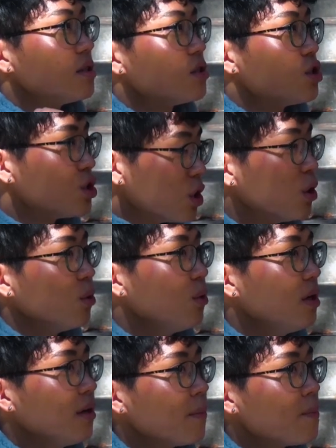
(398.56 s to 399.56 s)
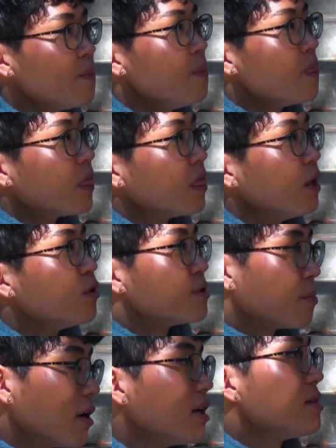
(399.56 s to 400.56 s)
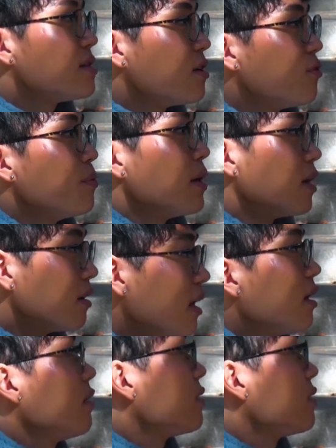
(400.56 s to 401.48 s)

just show those parts of being like